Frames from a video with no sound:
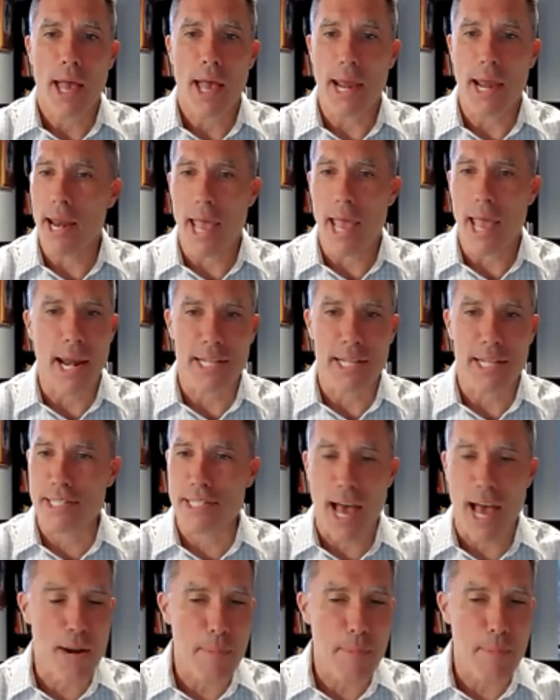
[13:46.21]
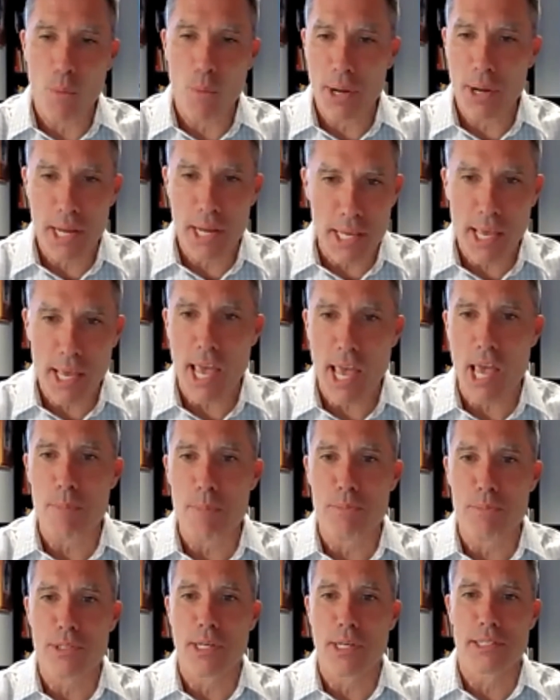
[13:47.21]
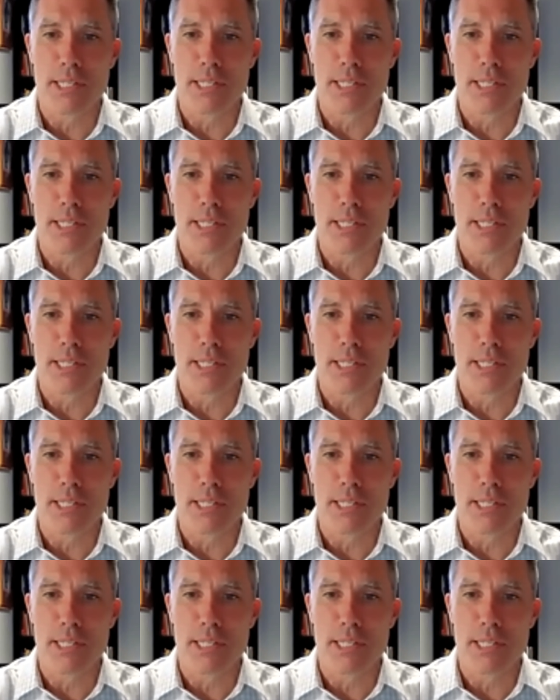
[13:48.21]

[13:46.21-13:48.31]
And it's not about winning games.